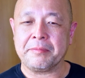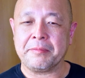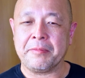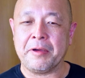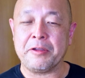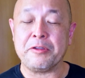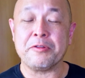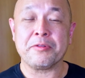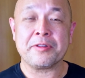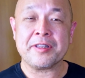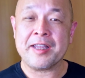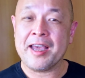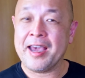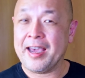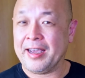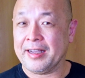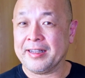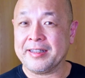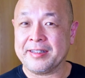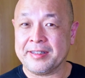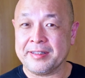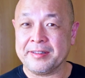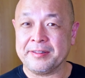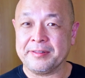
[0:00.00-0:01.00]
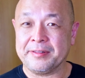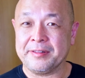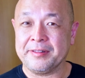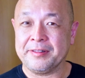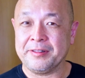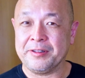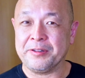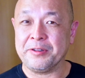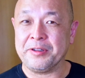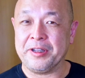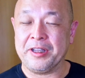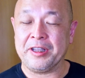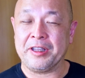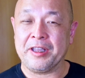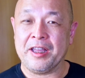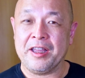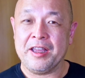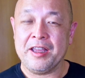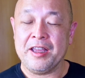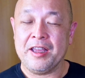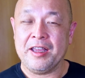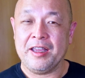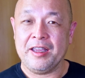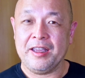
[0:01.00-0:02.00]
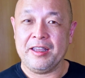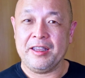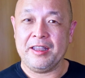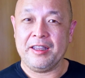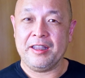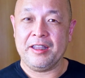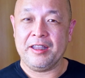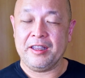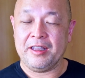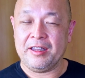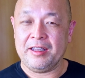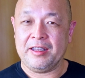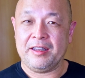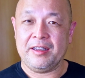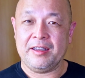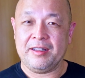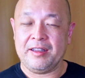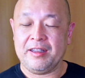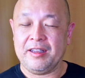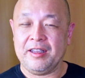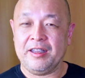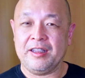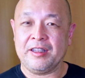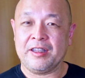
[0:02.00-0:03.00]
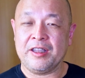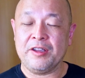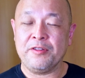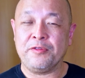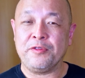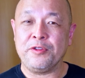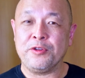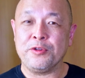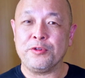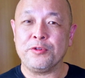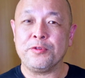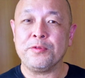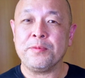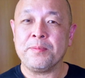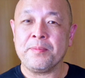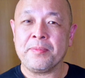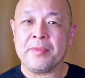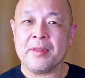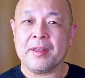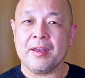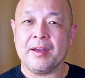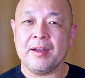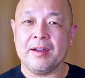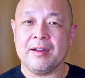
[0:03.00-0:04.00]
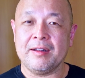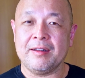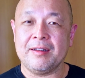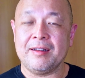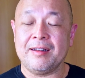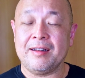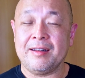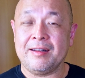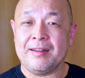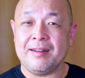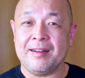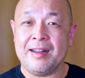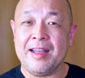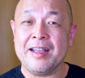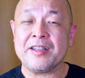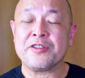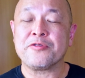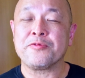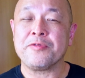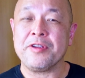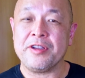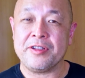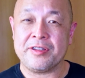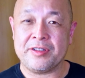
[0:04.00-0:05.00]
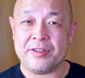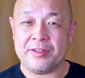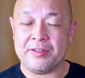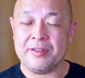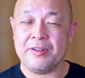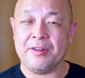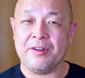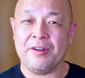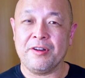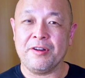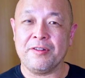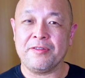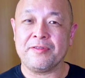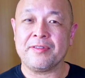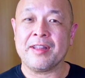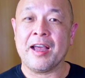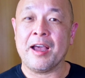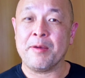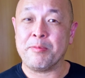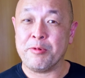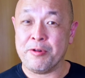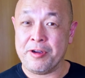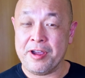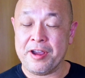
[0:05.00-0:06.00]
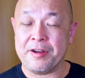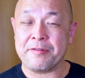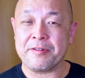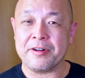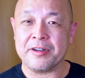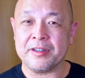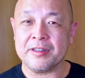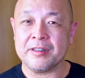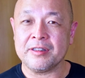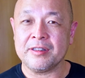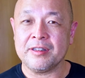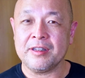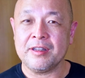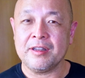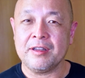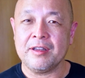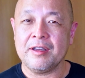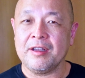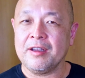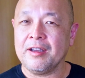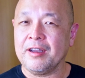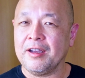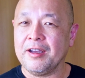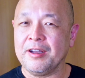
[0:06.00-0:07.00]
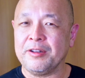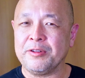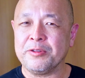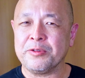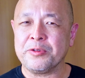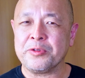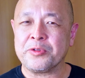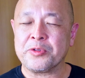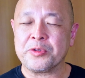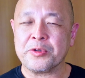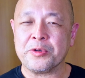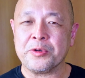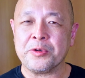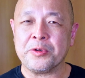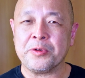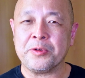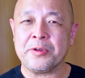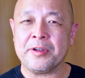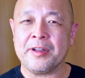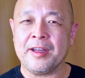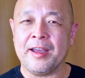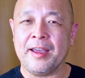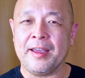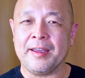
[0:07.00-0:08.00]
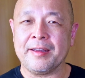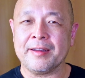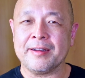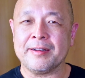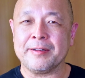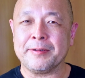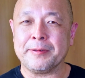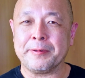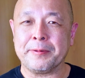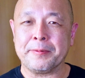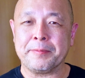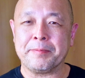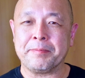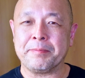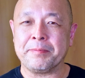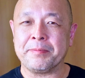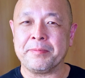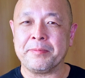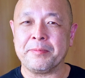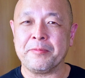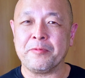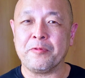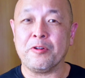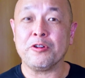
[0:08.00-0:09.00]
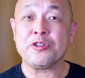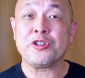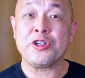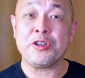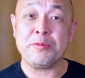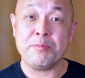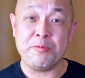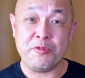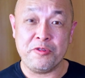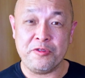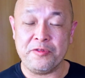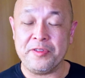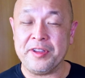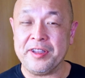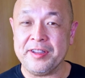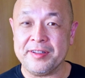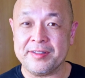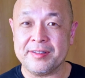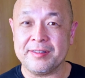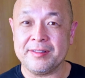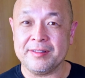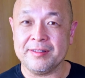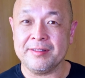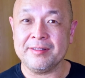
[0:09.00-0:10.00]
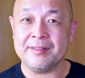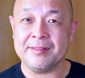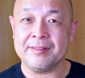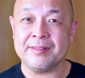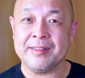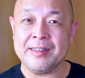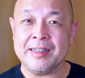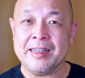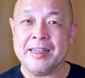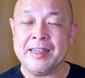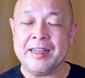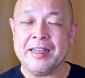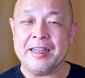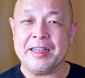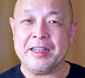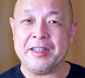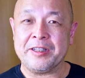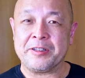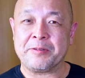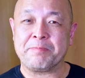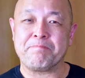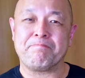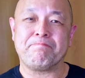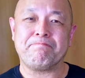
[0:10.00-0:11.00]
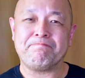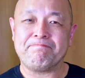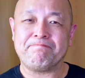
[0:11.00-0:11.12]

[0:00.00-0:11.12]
when you text, it gives you less risk of typo error. And also like watching movies, is